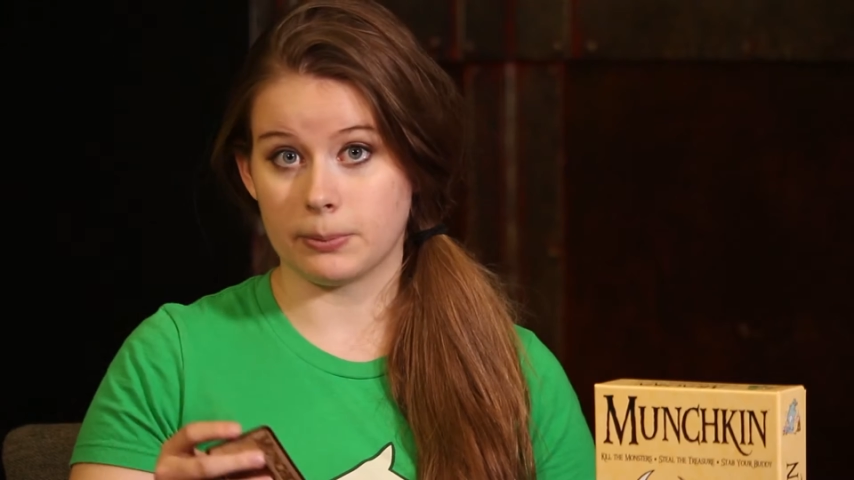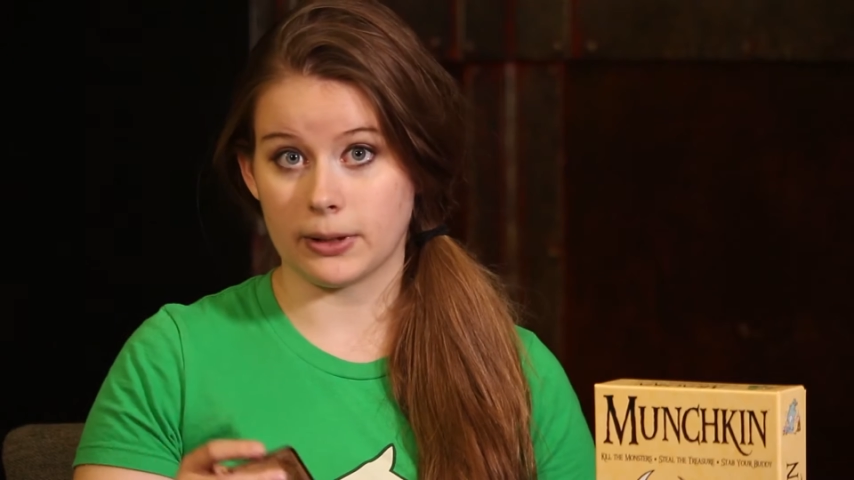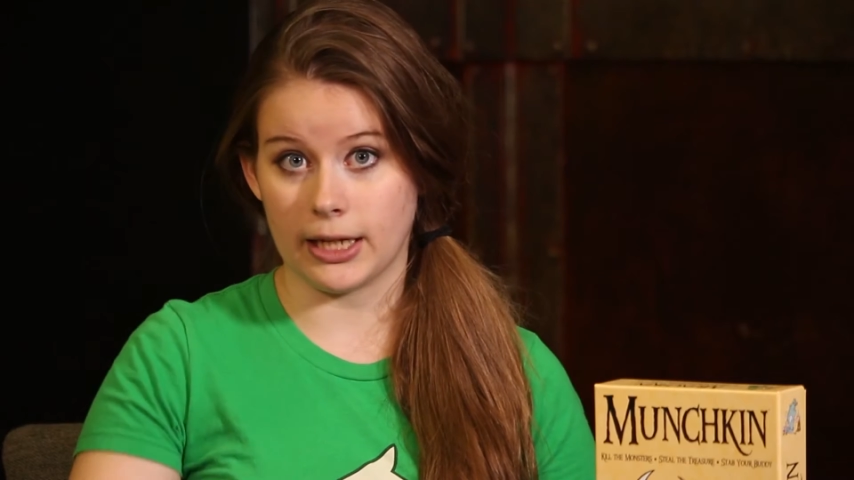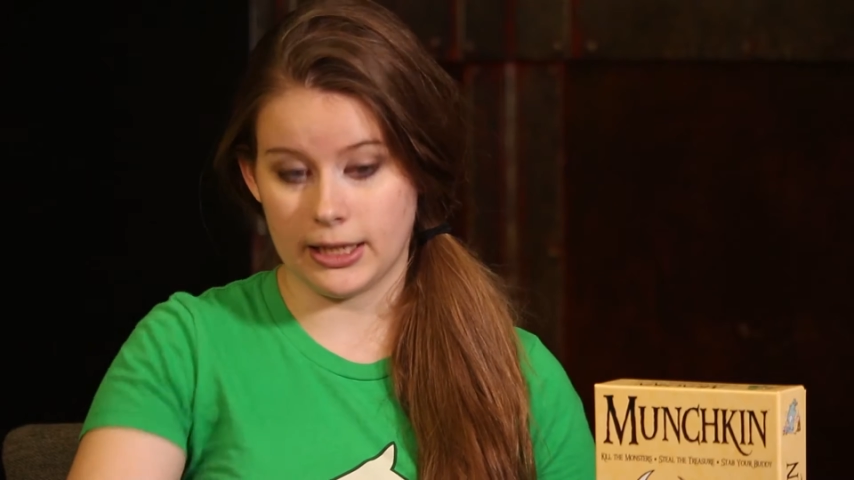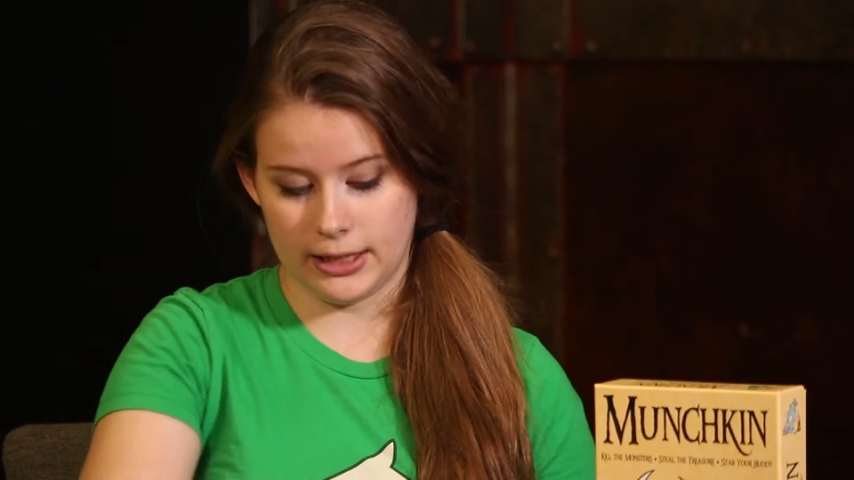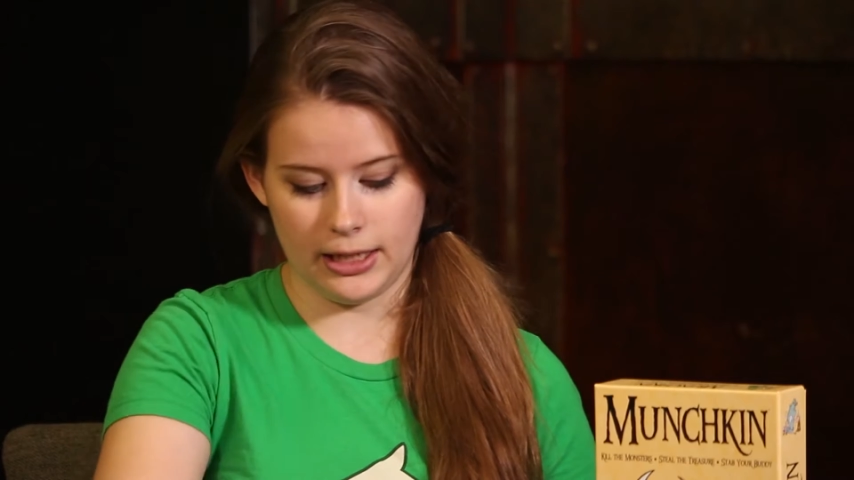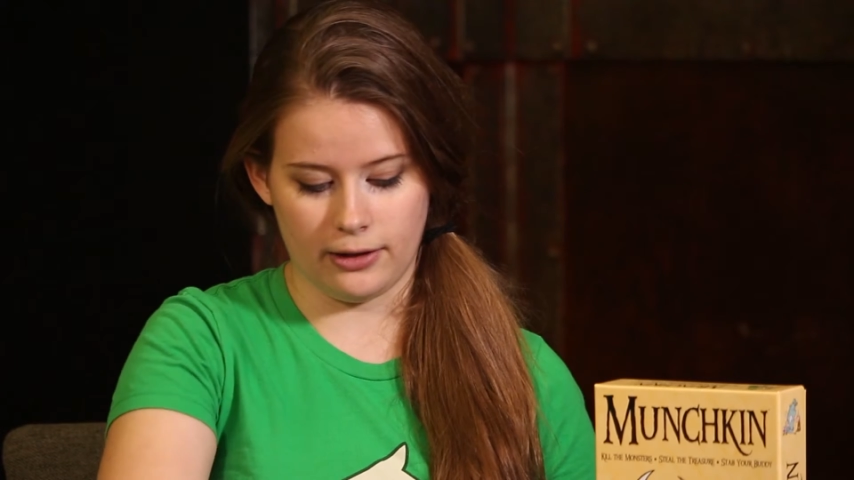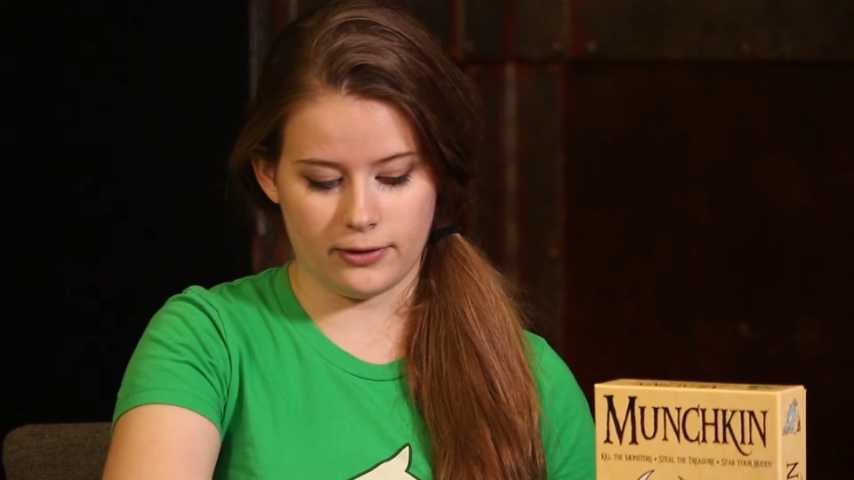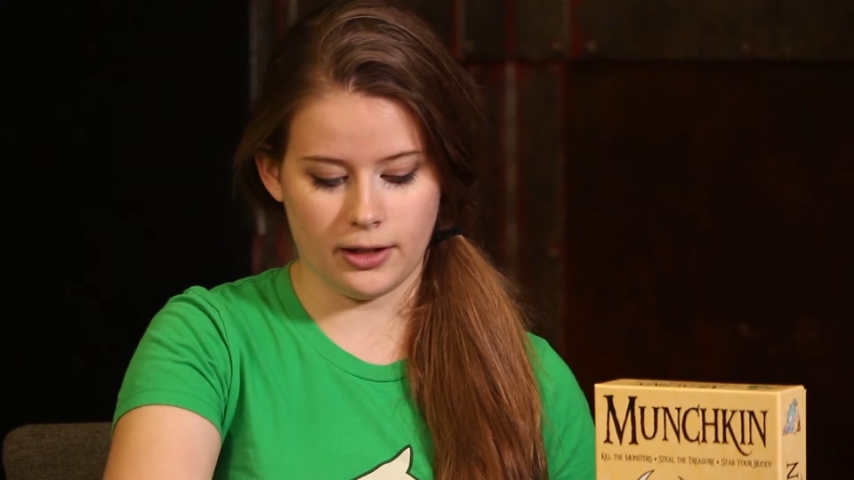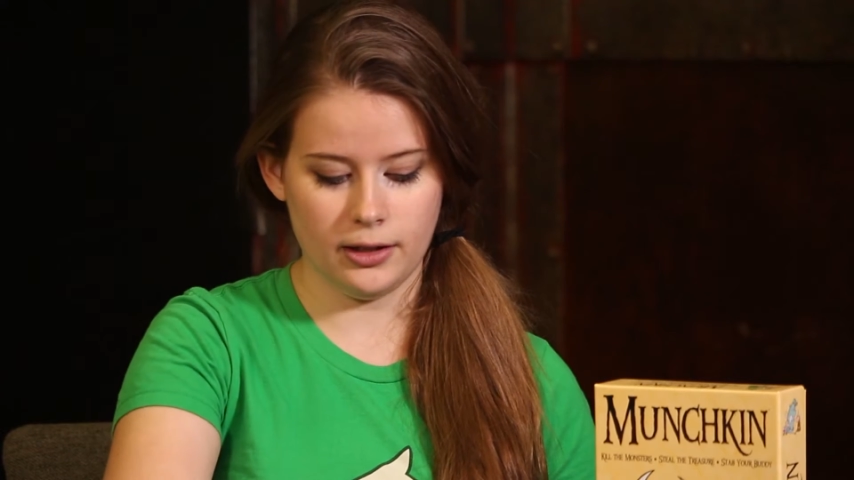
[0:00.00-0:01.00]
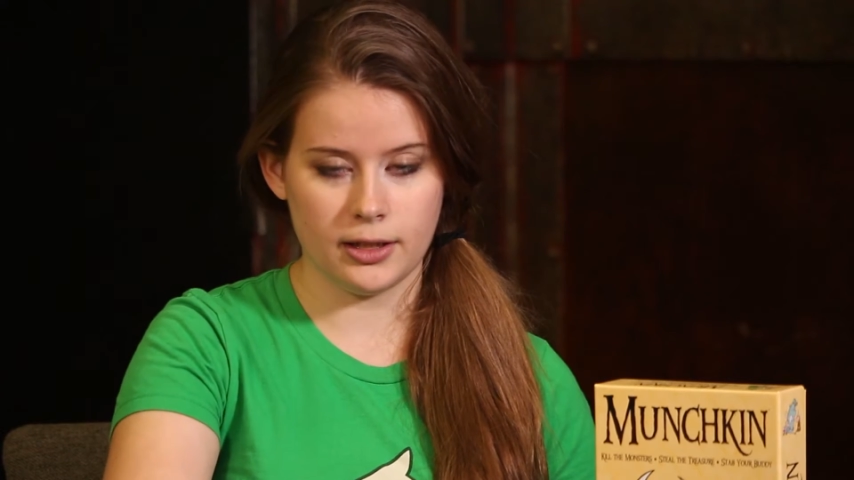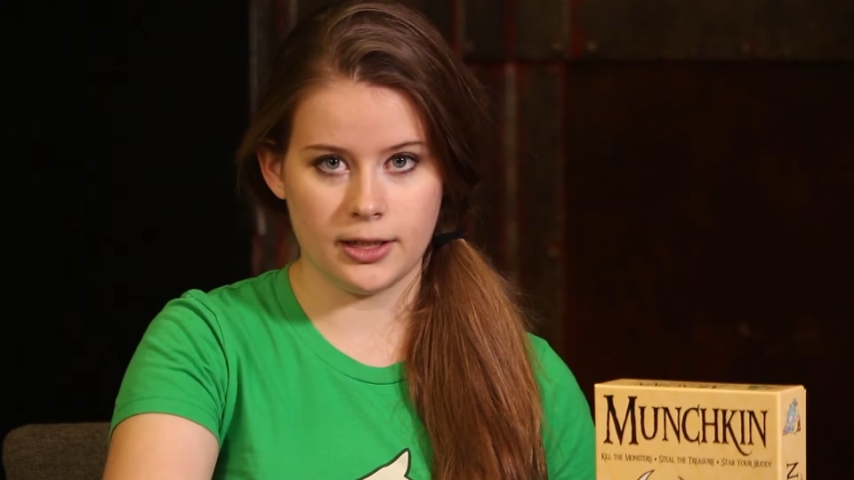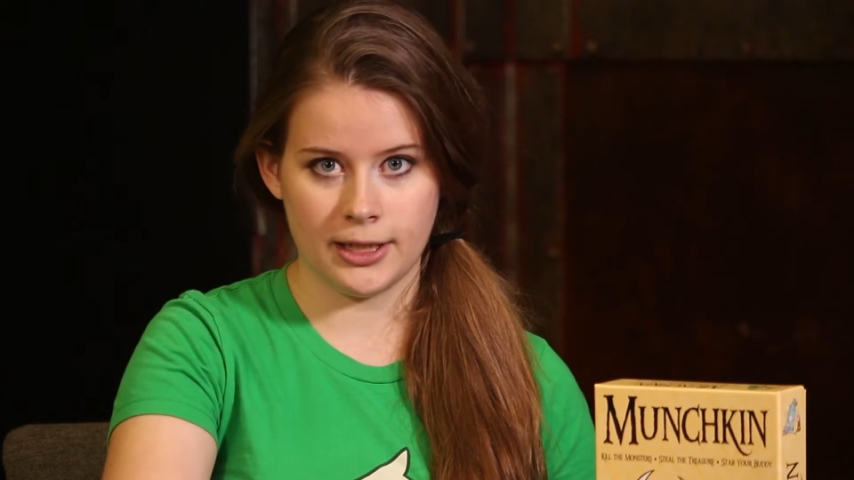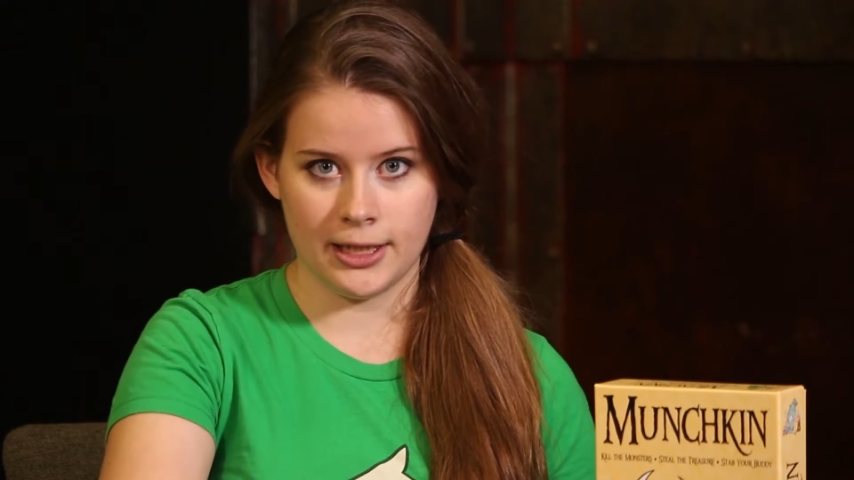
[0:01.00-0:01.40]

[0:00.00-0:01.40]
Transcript: could play the elf card,